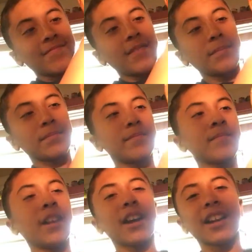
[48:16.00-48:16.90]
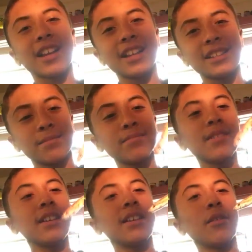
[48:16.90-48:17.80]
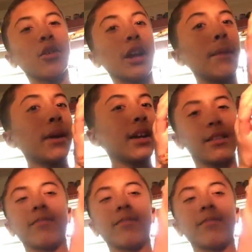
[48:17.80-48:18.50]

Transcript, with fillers: I'm not gonna kiss him, or am I?